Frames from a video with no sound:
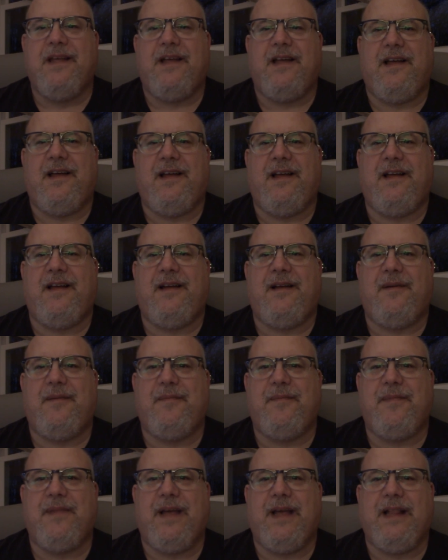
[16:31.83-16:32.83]

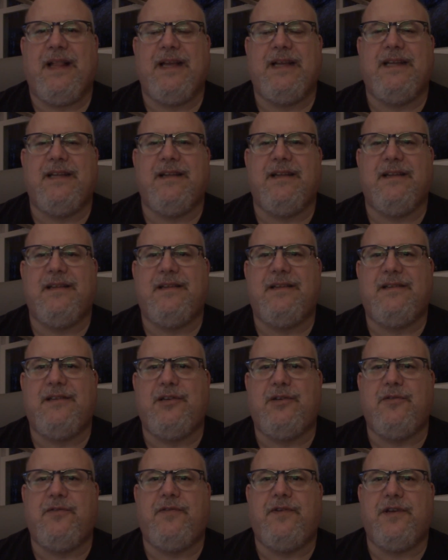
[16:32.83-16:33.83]
I like
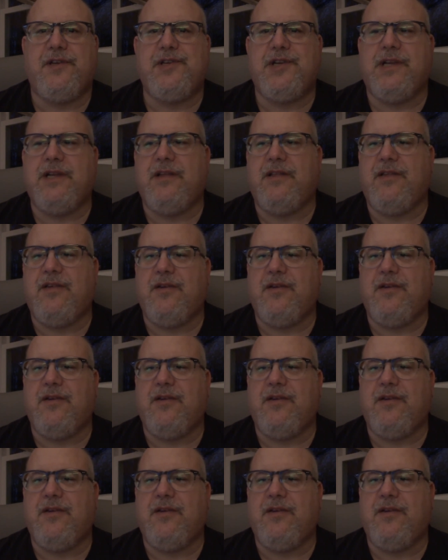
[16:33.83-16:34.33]
to do fishing,